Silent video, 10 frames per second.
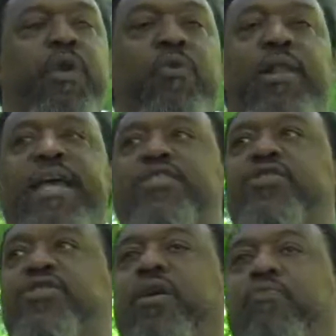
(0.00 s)

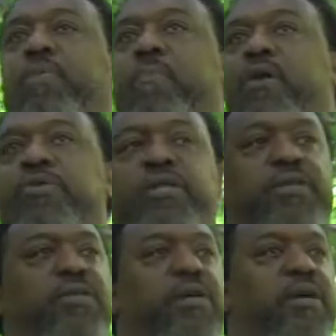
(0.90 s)
relationship with
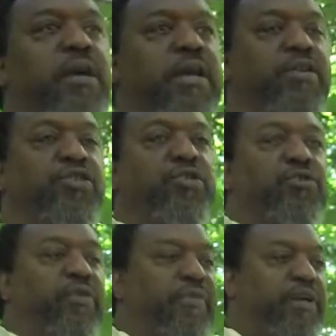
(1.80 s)
Moses and the
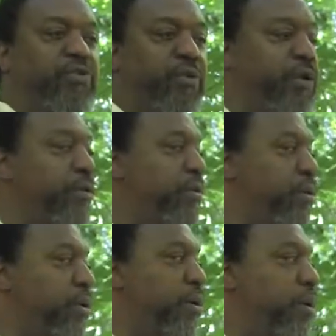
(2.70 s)
children of Israel.
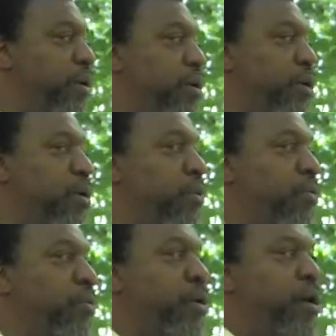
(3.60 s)
You
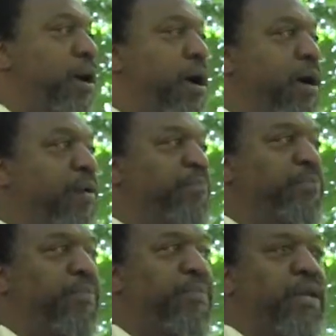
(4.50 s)
know,
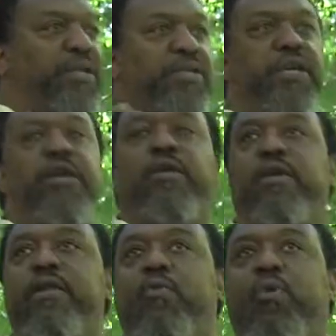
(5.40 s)

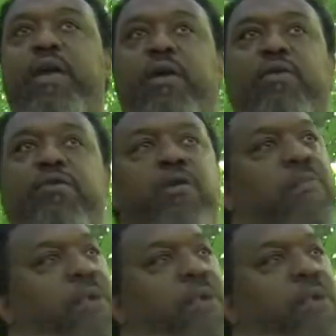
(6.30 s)
Ezekiel and the wheel, you know,